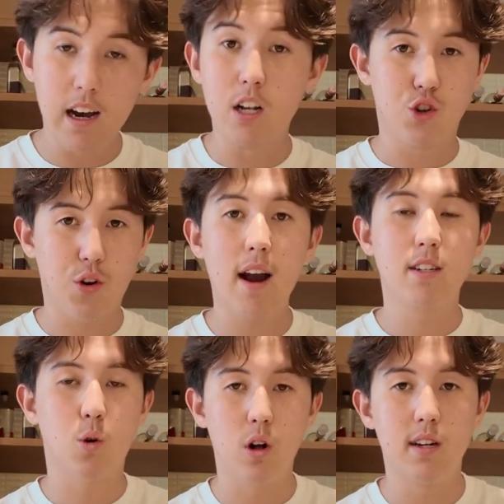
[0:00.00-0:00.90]

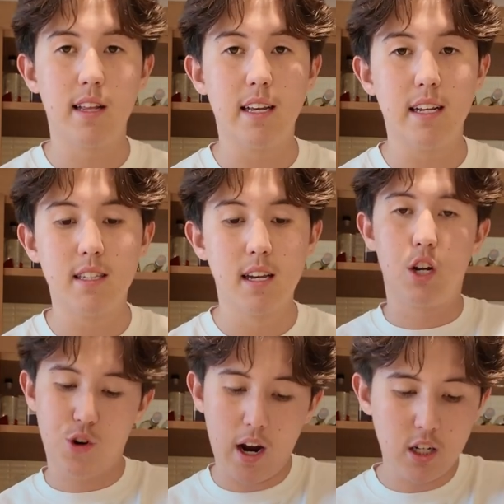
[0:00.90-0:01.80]
attracts quality leads,
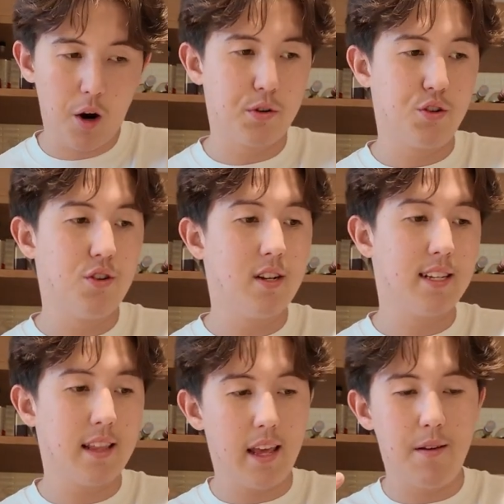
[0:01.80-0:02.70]
attracts opportunities
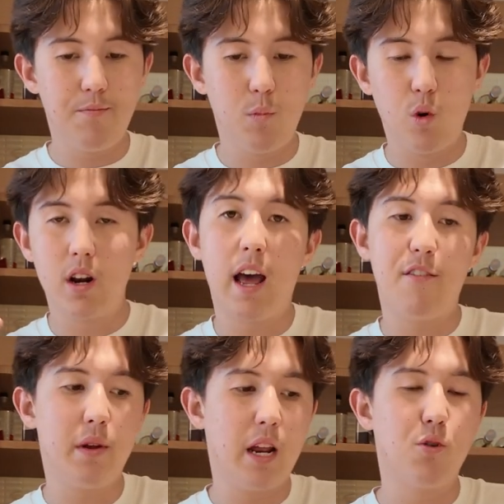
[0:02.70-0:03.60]
that they wouldn't
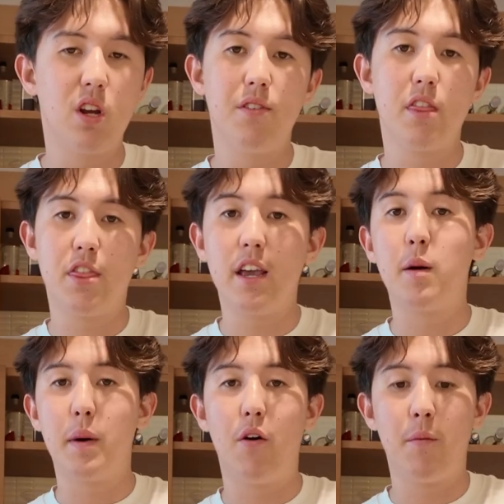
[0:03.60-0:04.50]
have been able to even
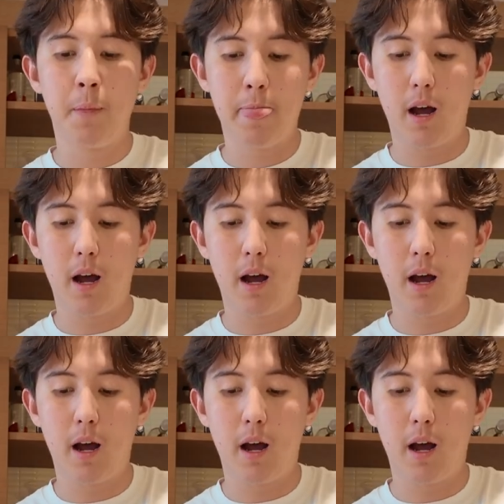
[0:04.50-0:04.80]
think about